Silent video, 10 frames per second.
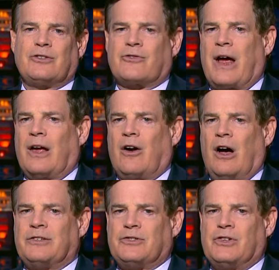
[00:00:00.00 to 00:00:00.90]
strike
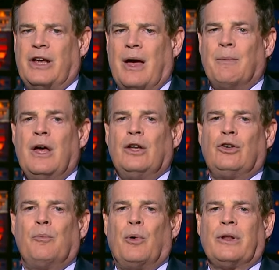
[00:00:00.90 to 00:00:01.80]
cost GM
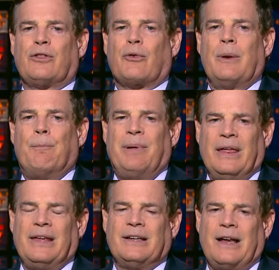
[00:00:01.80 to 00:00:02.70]
$2.3
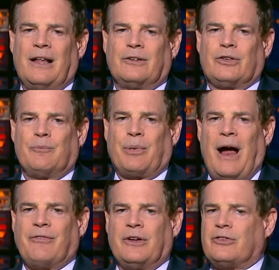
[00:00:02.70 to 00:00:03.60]
billion in
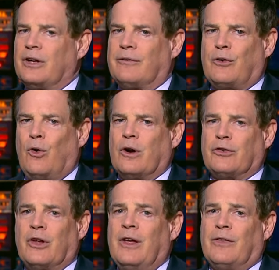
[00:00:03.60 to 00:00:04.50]
profits, and of
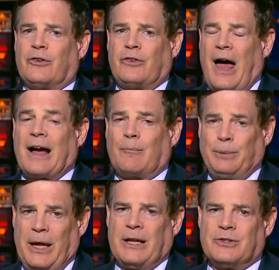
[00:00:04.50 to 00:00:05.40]
course, the stock
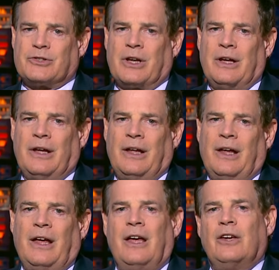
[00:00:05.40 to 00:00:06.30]
plunged.
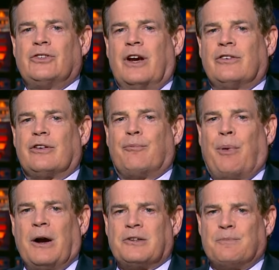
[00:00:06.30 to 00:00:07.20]
Shares of
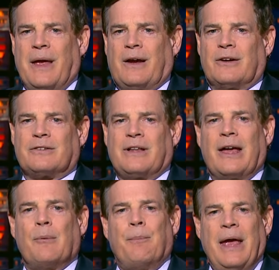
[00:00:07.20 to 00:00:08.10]
parts makers
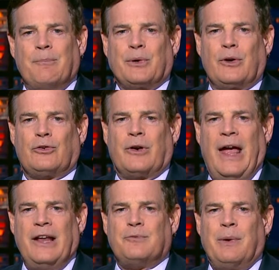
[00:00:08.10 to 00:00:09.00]
like paint producer
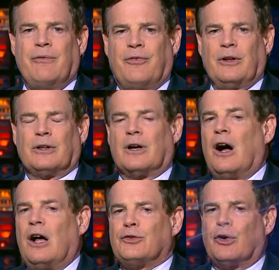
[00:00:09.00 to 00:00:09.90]
H.B. Fuller
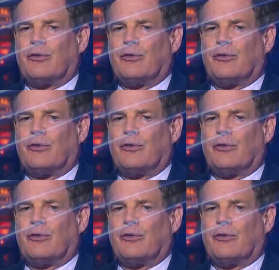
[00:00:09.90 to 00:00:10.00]
also